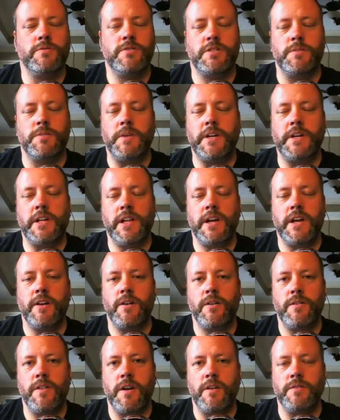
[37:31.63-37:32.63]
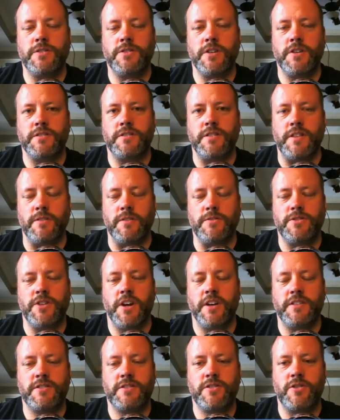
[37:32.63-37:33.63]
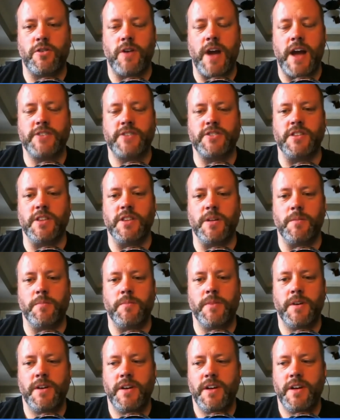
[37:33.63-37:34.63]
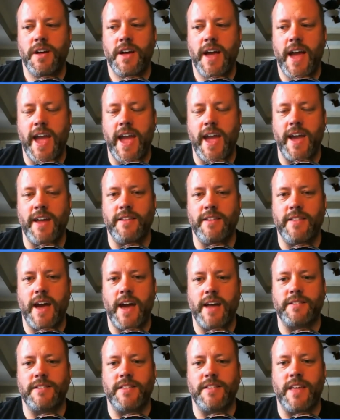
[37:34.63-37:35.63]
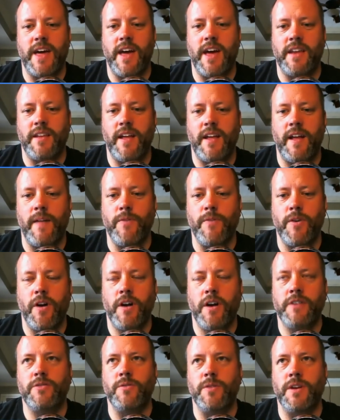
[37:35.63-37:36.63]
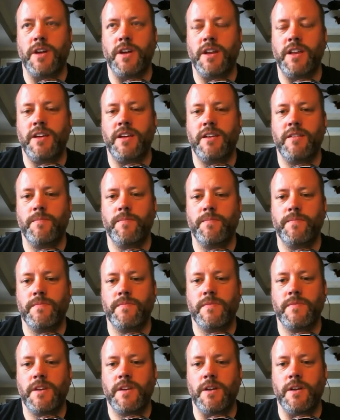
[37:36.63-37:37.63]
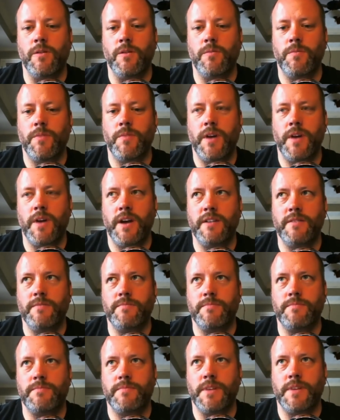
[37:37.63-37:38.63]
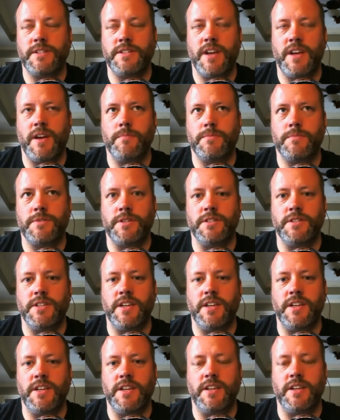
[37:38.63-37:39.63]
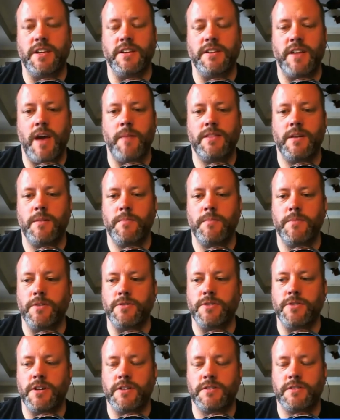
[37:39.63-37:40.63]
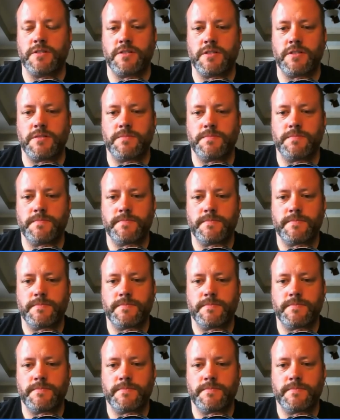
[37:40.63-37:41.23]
so, just to be clear, they're just, they're just crashing them, and that's that, and they're not doing any, you know, attempt to decontaminate them. They're just